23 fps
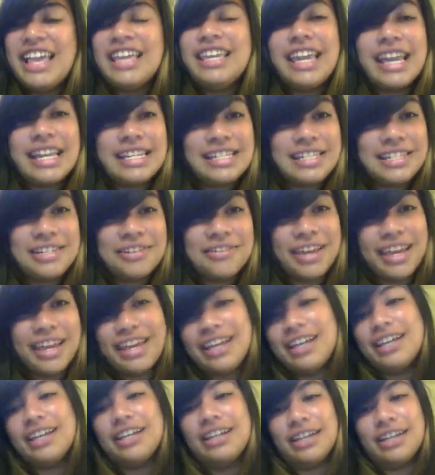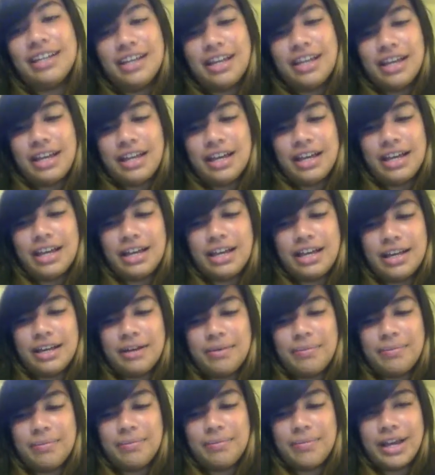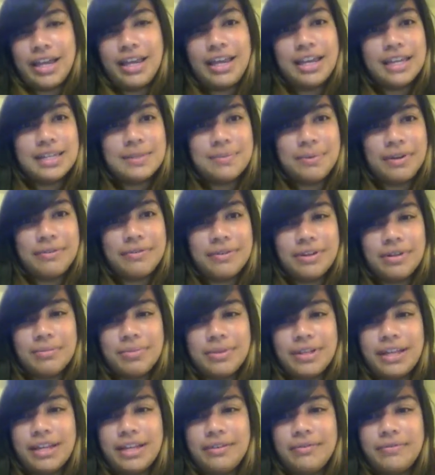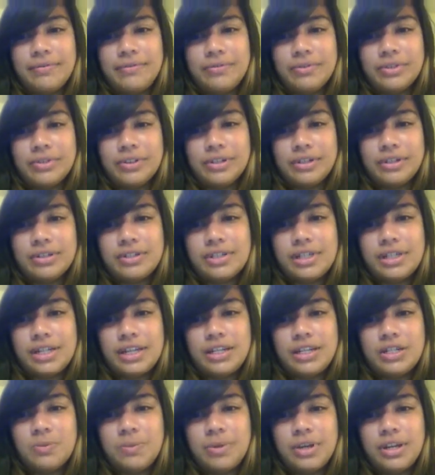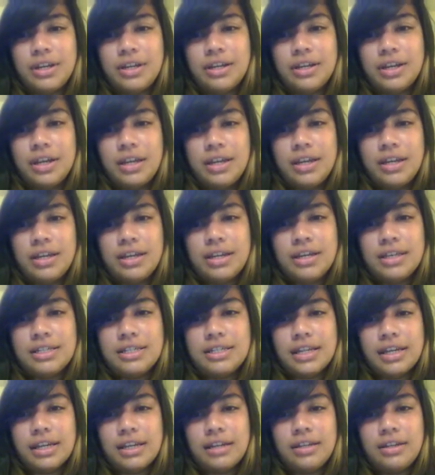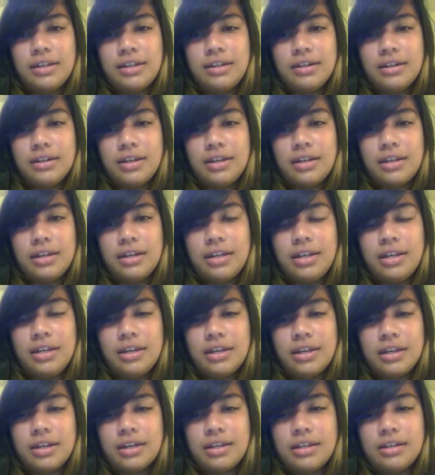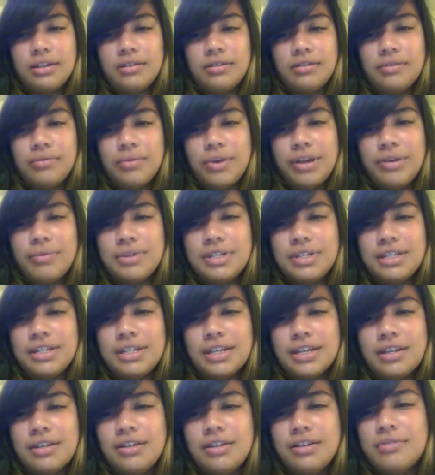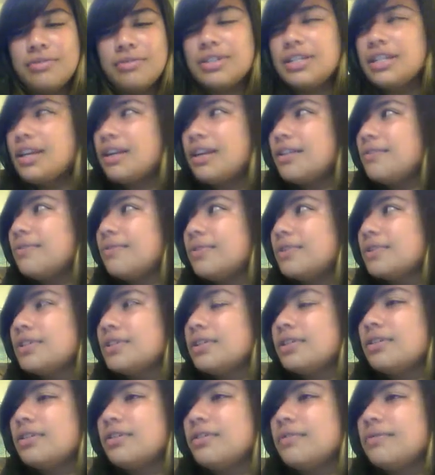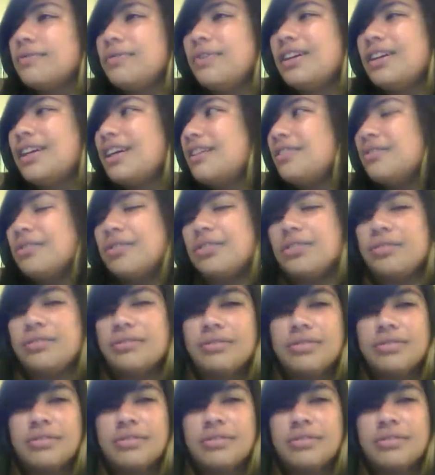Yes, you can. My ex-boyfriend applied for CHP his second year, and he got in. Wait, was it second year or was it the end of first year? Fuck, I don't know.